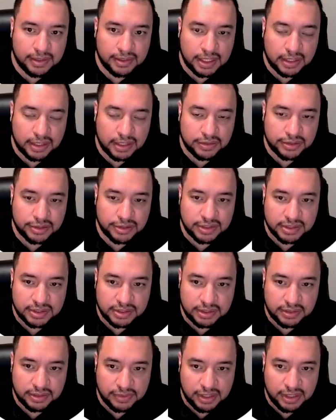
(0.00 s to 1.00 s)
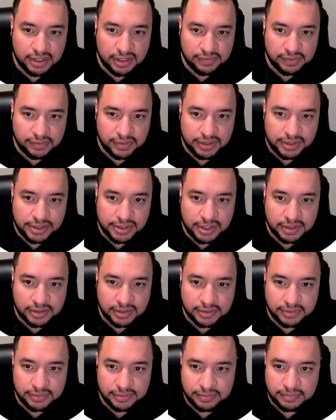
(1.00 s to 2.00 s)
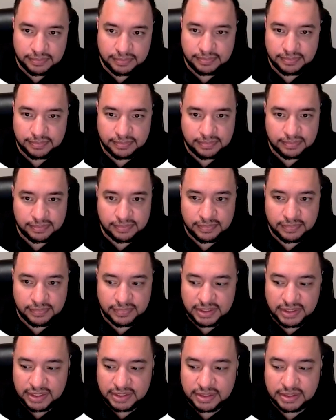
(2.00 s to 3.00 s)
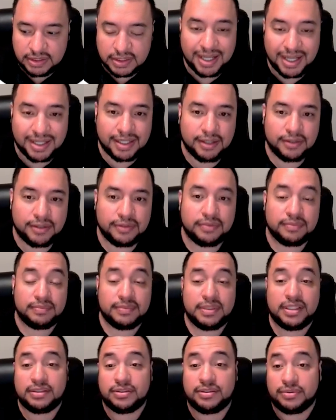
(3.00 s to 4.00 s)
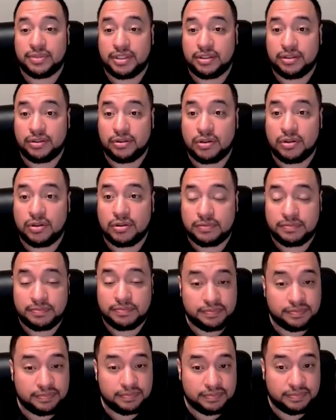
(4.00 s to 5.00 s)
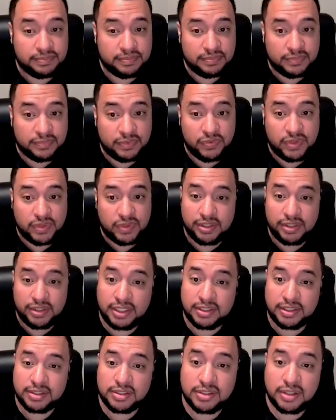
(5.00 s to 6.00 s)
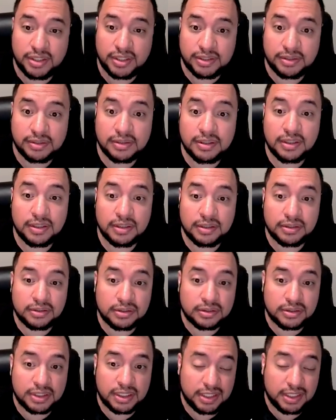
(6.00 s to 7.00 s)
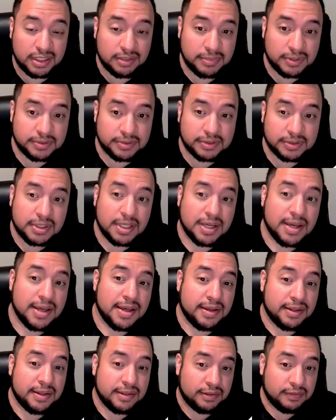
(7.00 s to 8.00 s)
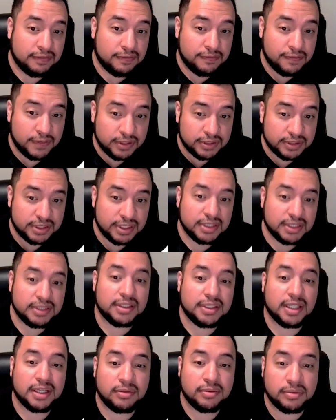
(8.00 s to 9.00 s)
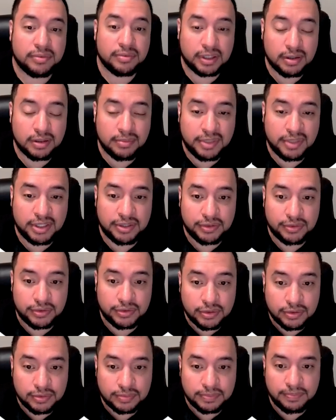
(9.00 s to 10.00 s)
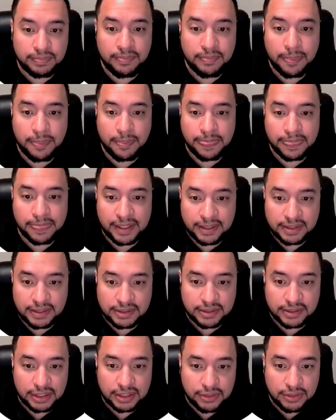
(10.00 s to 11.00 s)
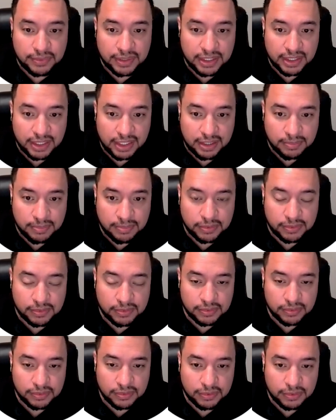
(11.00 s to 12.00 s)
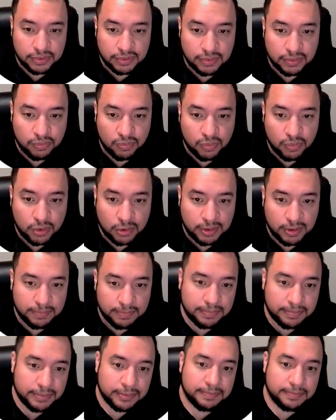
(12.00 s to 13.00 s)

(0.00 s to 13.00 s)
Now, as you can see, we have a green check. This account is ready to go, ready to get started to send emails. The first thing that I will recommend you do is you enable warm-up.